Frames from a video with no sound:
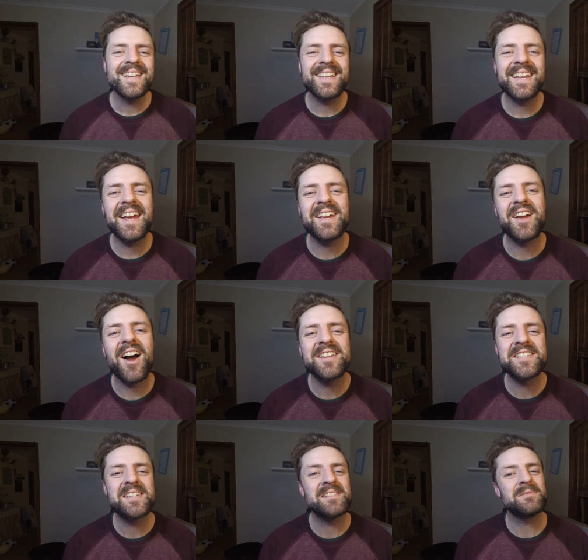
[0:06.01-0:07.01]
G'day
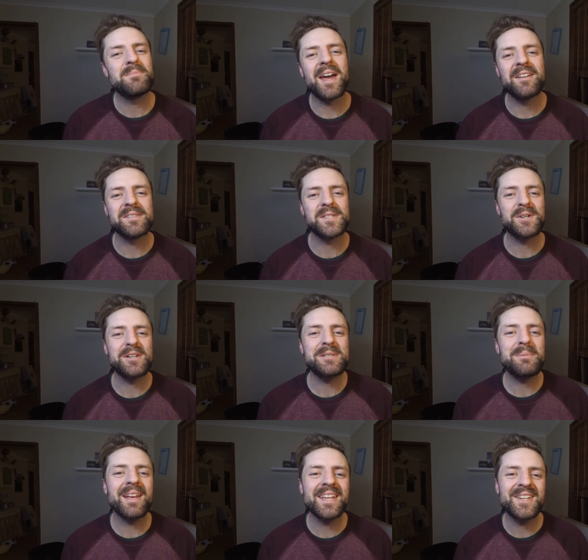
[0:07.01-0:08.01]
guys, this is Matt of Zero's
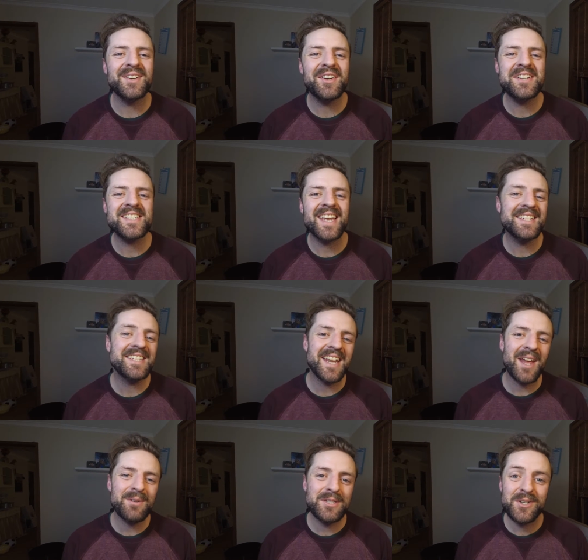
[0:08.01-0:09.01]
Play Heroes, and
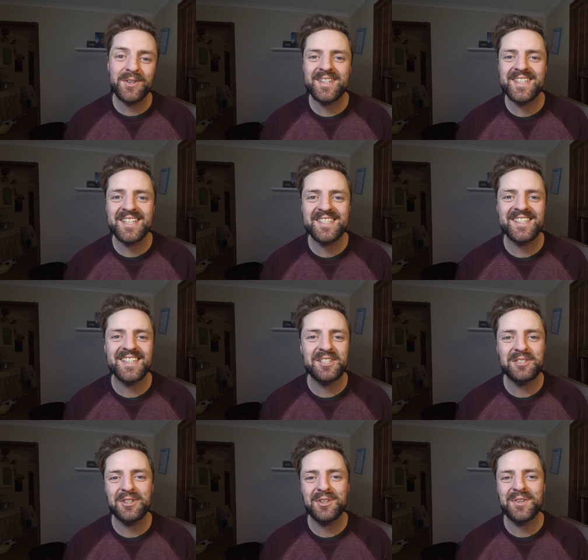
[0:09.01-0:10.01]
today we're talking Destiny
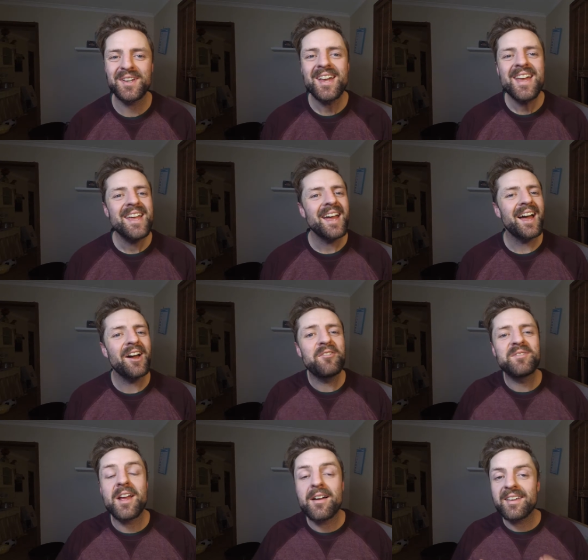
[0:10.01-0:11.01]
2.
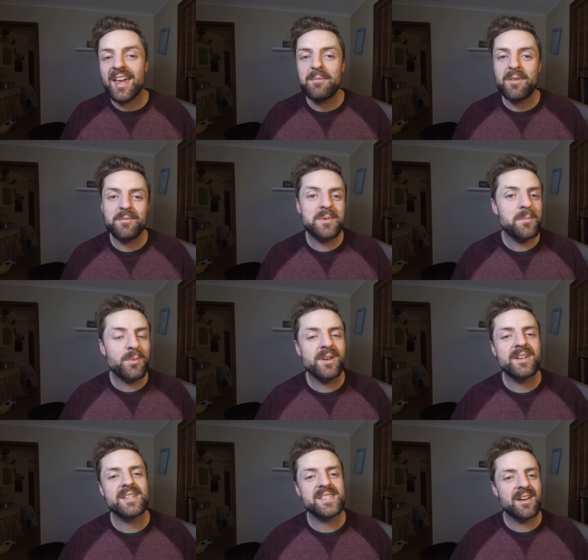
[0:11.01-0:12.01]
Um, now a game I've been
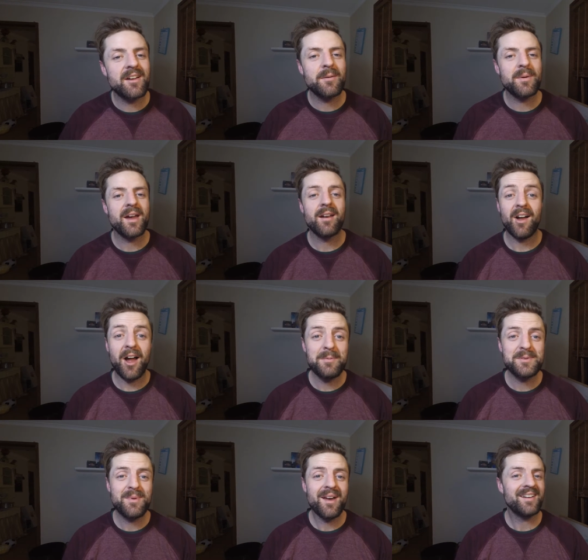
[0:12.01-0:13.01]
pretty excited about,
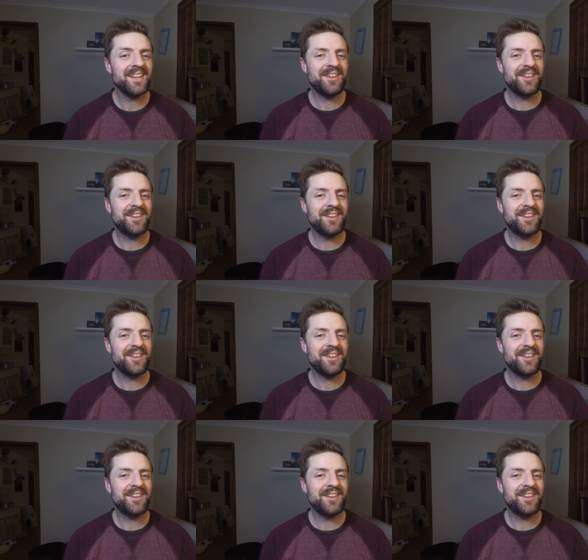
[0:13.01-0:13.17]
hyped about